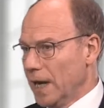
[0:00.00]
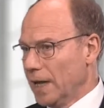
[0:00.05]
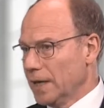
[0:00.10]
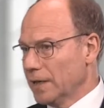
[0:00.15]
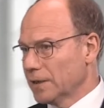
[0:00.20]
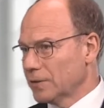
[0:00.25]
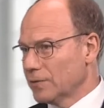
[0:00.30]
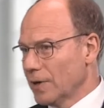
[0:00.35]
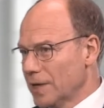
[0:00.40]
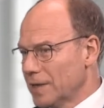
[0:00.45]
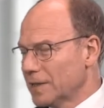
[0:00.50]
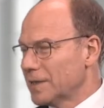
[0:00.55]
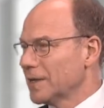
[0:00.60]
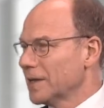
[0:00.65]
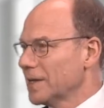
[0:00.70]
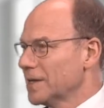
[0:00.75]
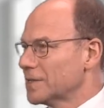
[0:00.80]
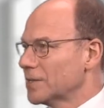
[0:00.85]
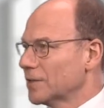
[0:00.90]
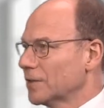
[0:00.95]
And the great
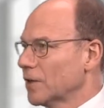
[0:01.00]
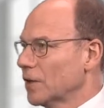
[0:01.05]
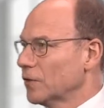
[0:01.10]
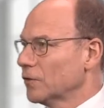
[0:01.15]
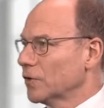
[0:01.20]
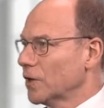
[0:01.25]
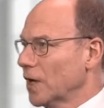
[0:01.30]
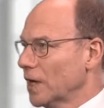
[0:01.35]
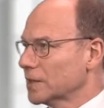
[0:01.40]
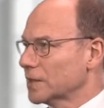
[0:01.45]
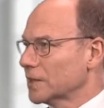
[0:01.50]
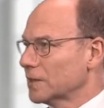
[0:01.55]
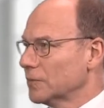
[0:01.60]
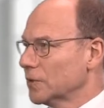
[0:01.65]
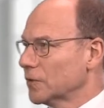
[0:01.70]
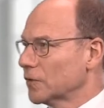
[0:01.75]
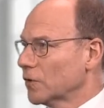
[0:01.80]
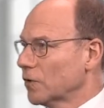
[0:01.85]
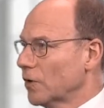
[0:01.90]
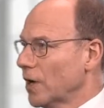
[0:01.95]
thing is that those
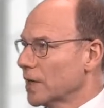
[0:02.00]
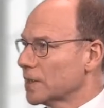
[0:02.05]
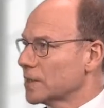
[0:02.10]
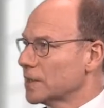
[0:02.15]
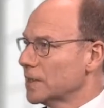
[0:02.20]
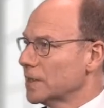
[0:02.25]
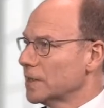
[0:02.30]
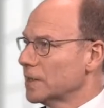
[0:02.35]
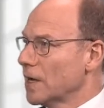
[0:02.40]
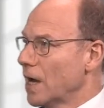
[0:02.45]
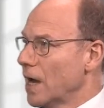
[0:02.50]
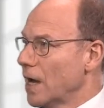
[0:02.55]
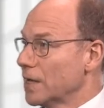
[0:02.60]
customers are actually